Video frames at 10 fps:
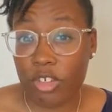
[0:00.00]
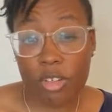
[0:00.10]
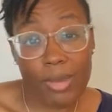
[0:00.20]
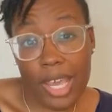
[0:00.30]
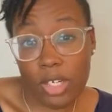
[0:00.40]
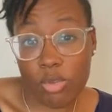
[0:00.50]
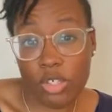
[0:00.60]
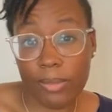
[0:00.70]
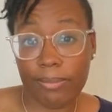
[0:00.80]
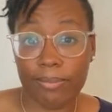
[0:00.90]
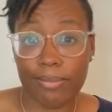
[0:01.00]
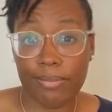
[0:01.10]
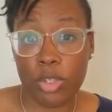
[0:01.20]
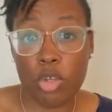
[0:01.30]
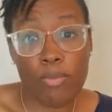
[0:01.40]
Just gonna be honest with you.
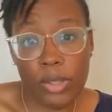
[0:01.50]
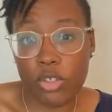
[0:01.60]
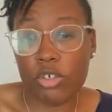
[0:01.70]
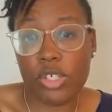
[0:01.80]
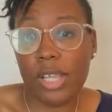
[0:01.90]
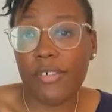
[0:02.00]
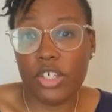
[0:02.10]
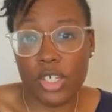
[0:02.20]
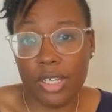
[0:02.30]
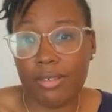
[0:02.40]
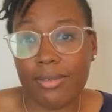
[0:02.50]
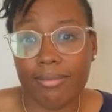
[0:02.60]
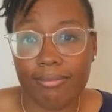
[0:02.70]
You built yourself a jail.